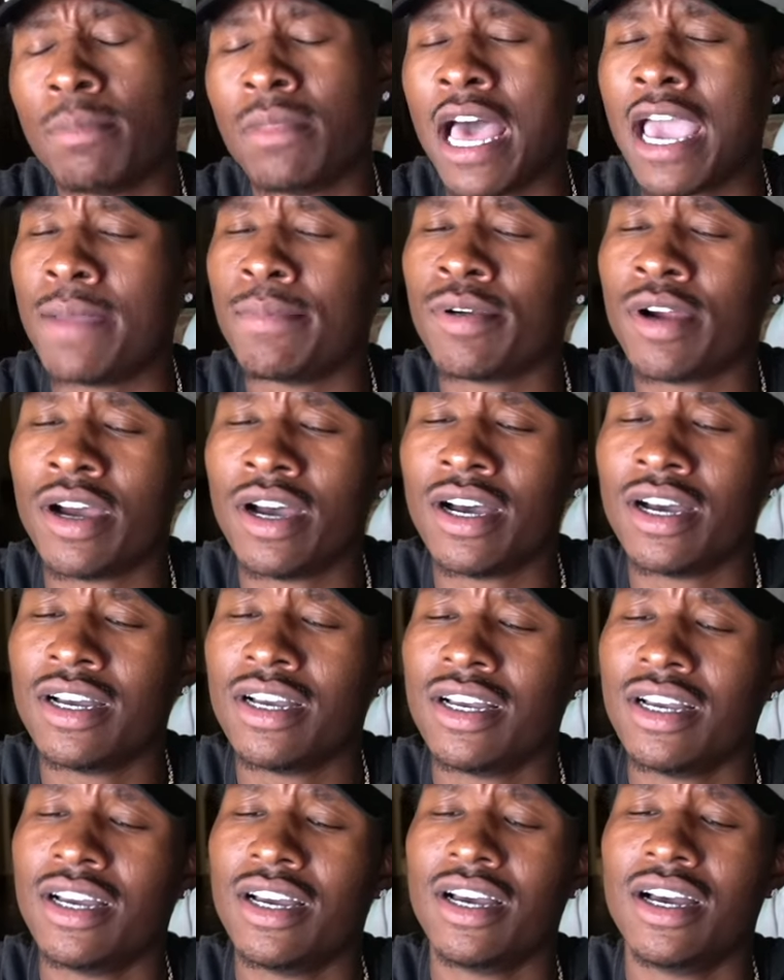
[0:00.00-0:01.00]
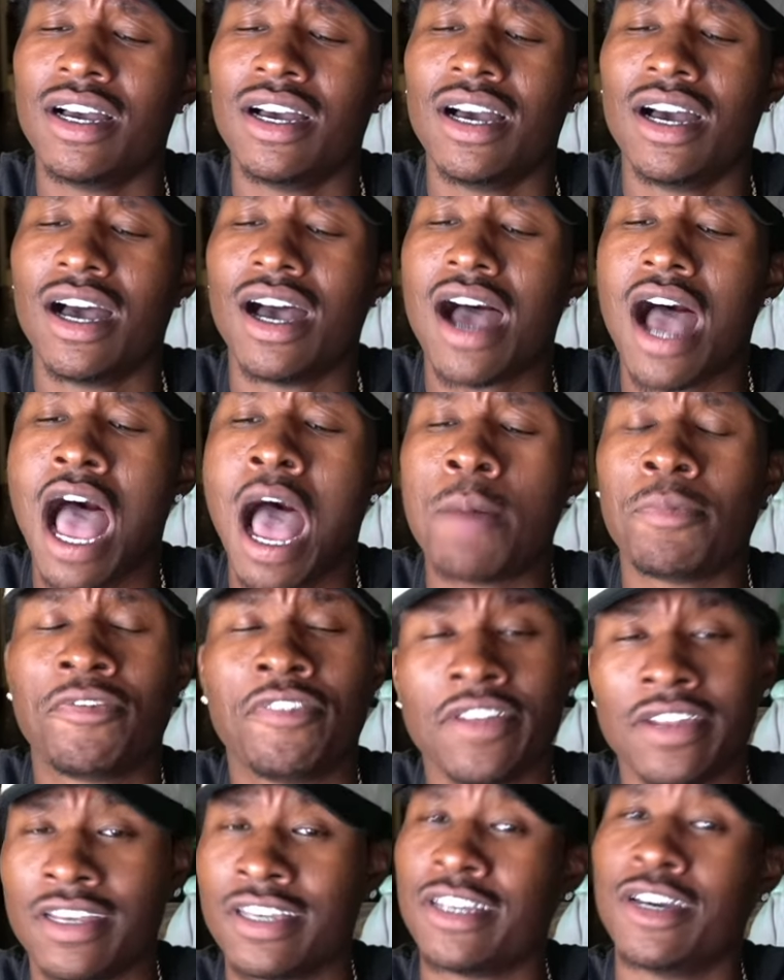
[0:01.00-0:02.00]
like, bruh, I'm
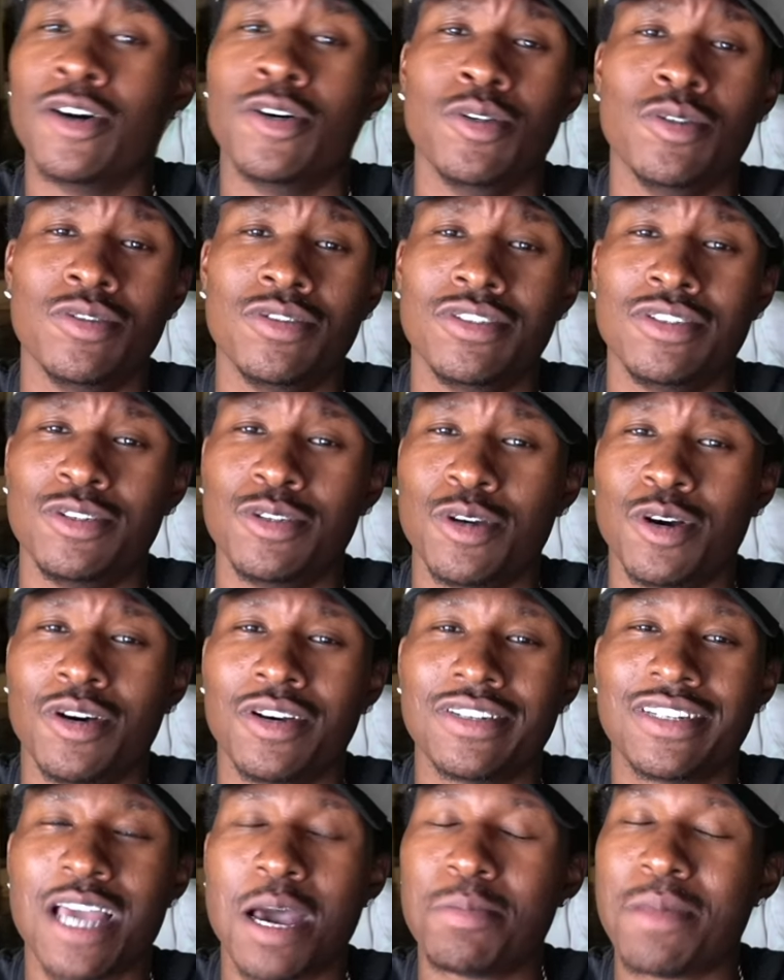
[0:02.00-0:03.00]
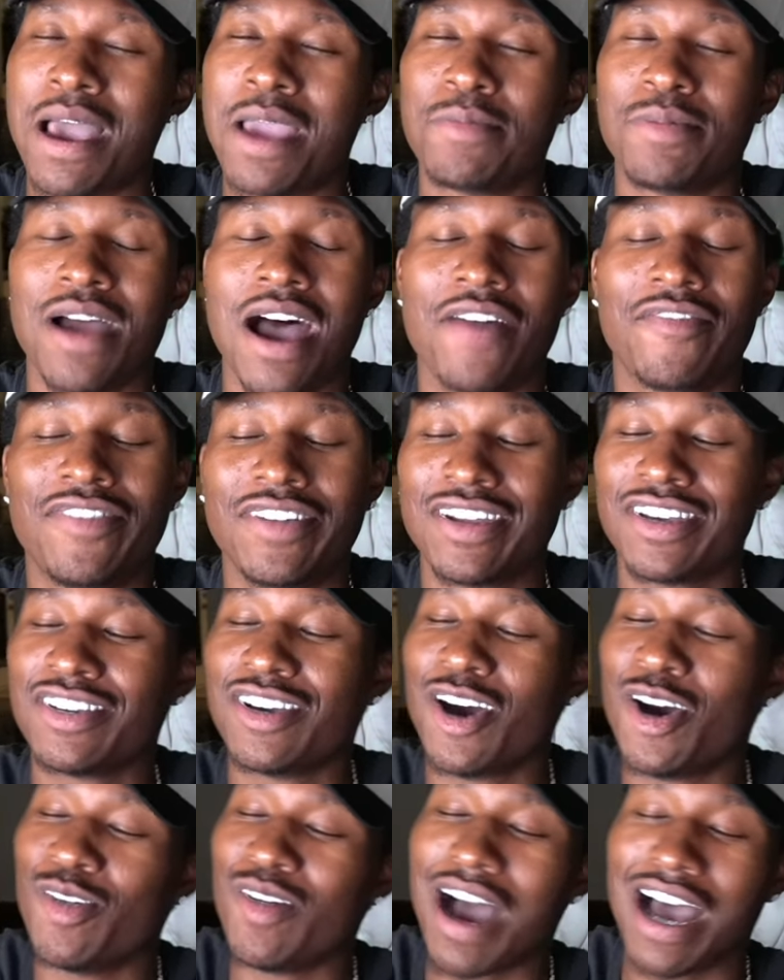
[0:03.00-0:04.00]
finna go. You know what I'm saying? I'm like, bruh, I'm finna
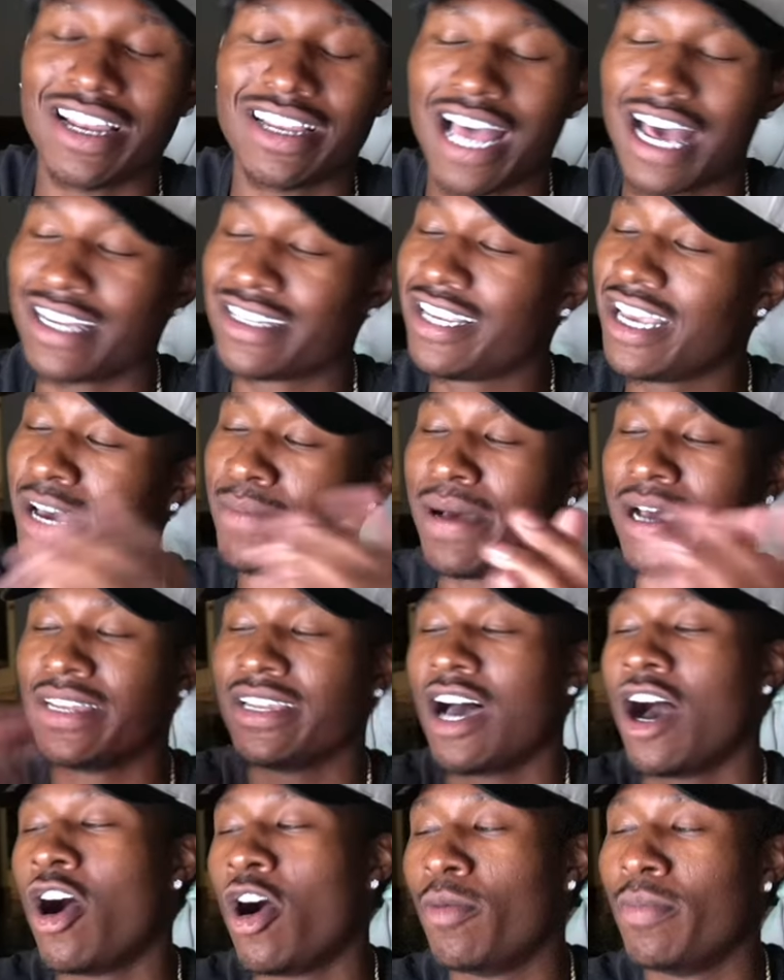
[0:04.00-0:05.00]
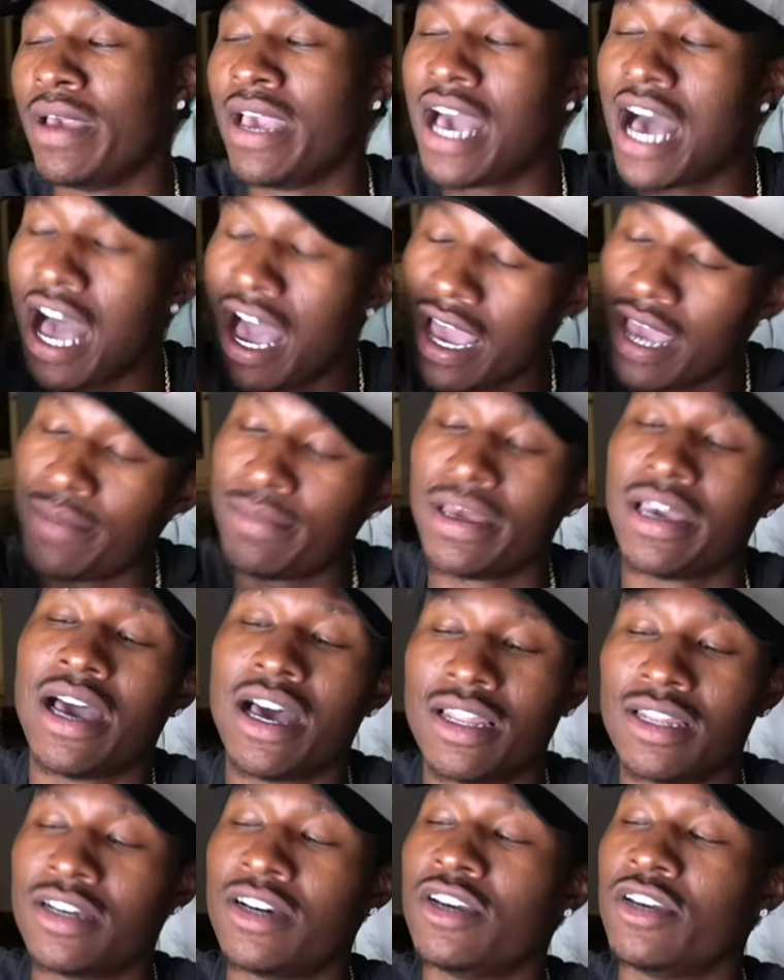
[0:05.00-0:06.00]
go. I tell my dog, man, all right, man, I
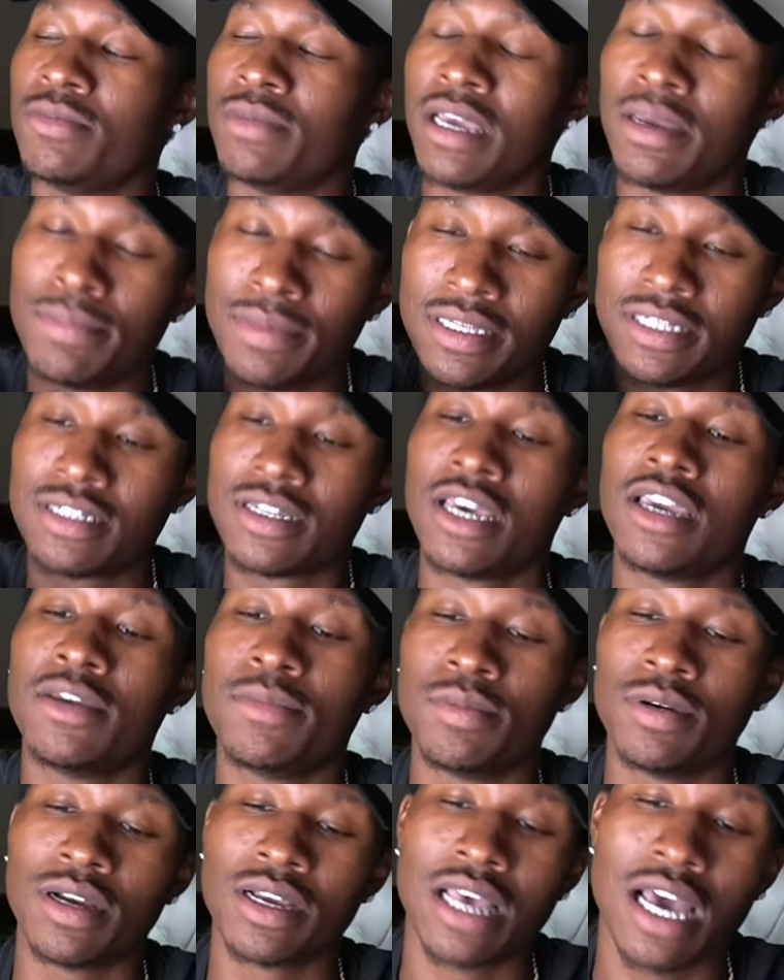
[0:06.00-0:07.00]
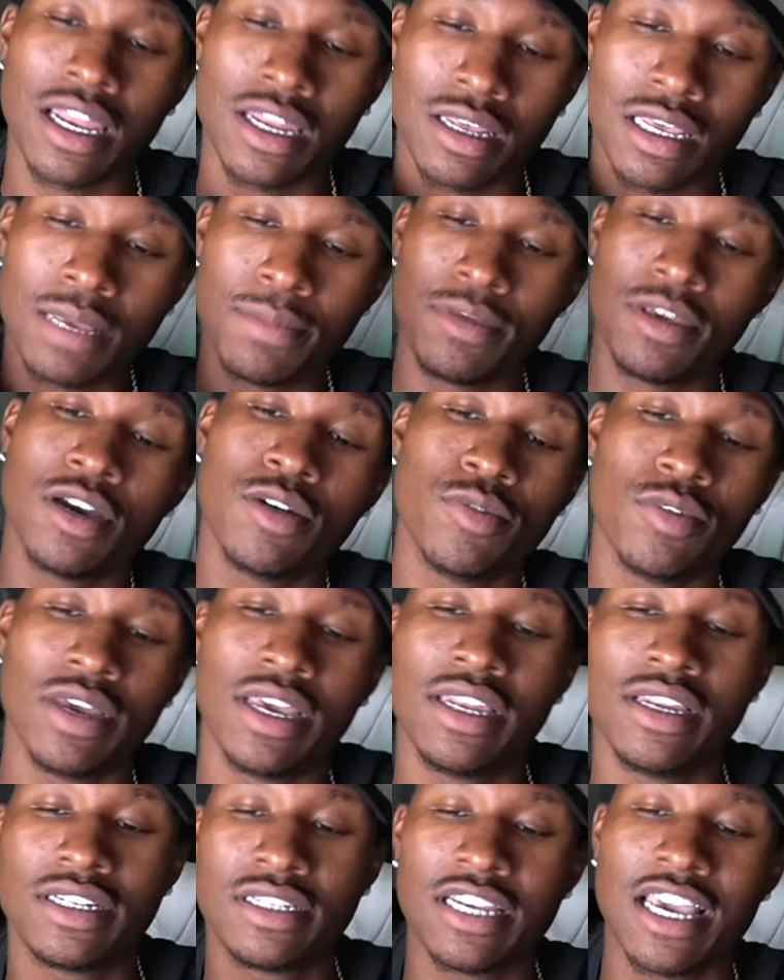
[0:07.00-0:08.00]
love you, man. Be safe, bruh. Goddamn,
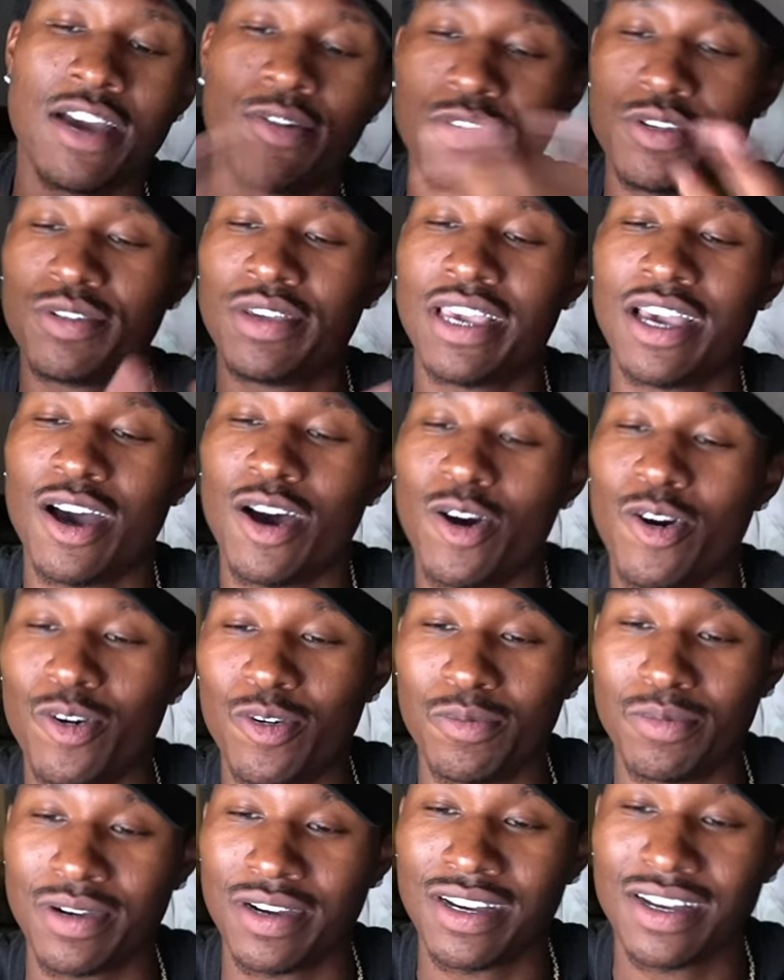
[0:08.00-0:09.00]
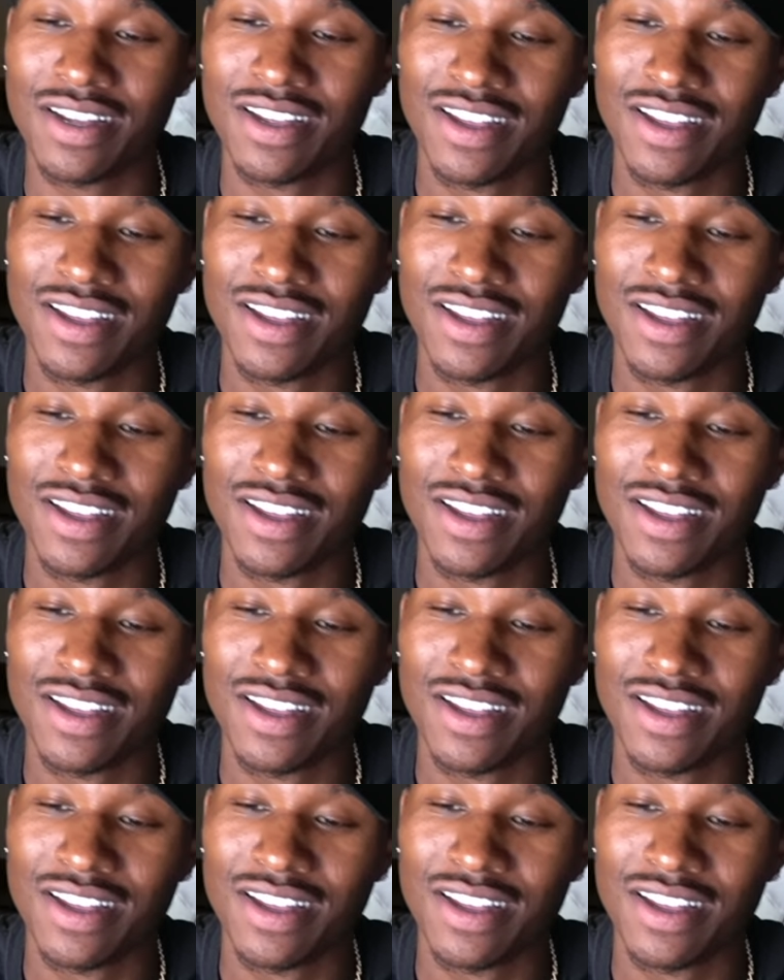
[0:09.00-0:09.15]
hit the chat when you get home, bruh.